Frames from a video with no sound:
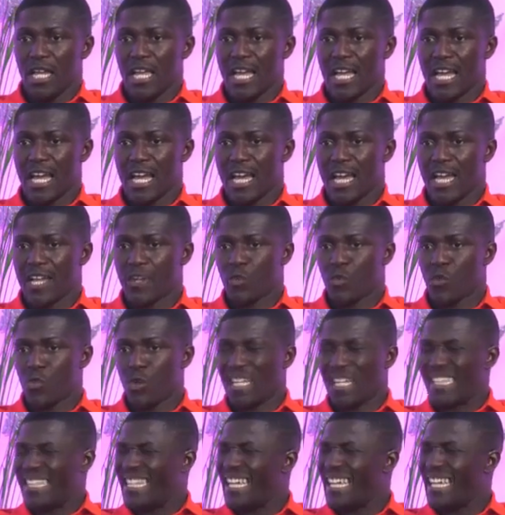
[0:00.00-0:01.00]
and
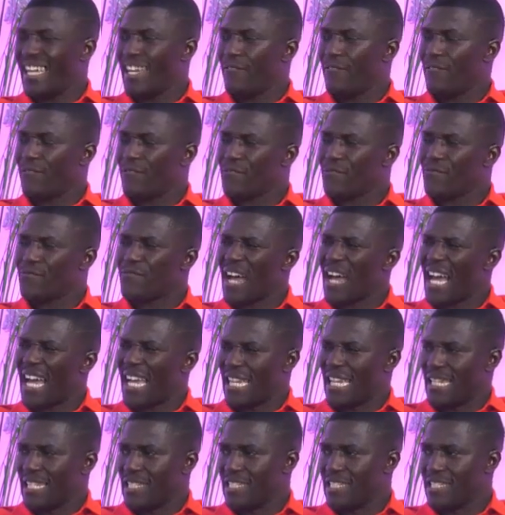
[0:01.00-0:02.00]
what they
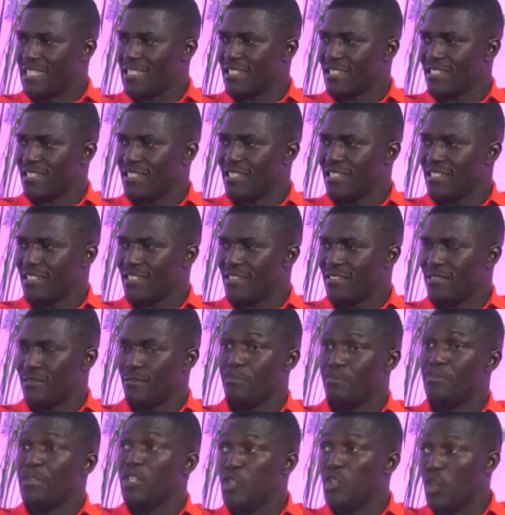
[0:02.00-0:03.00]
find
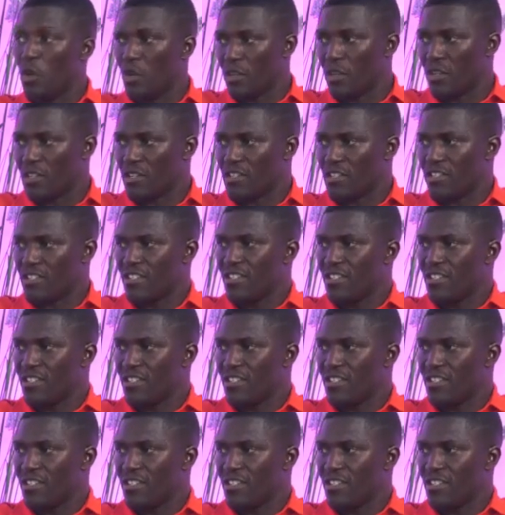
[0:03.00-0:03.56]
beyond.